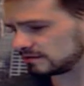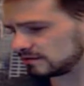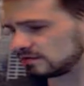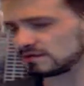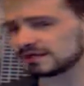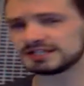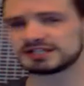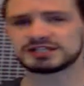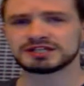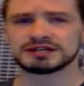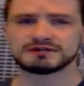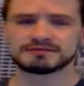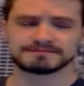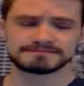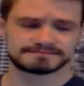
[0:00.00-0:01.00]
Holy
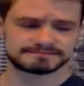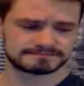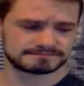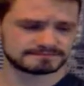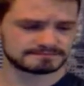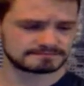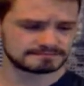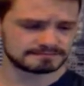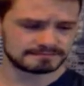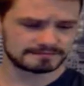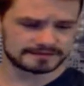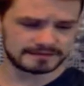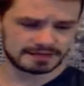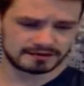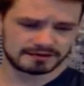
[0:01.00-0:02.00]
shit.
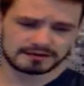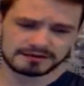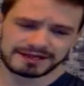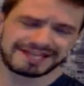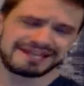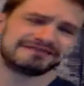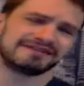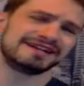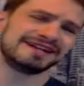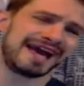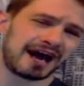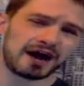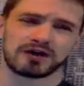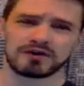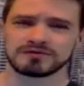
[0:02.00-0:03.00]
Like, even
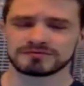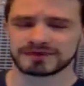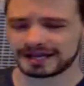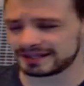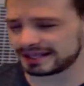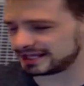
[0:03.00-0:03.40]
now, right?